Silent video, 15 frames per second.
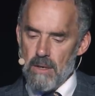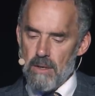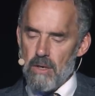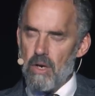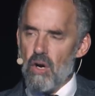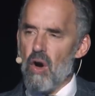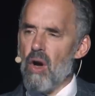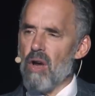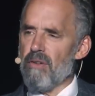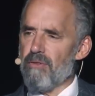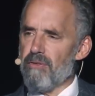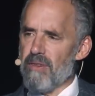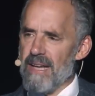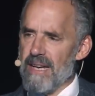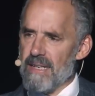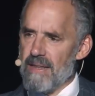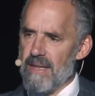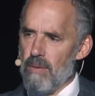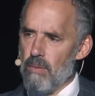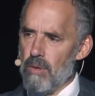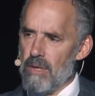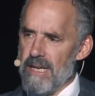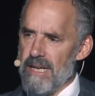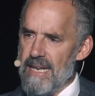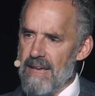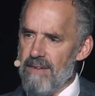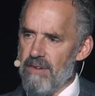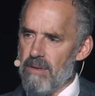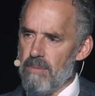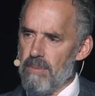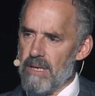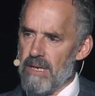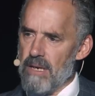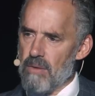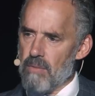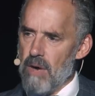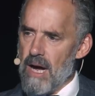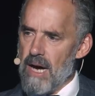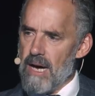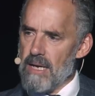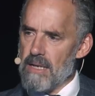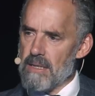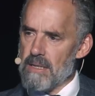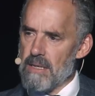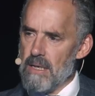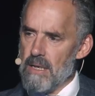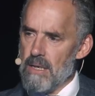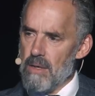the conflict that will inevitably arise,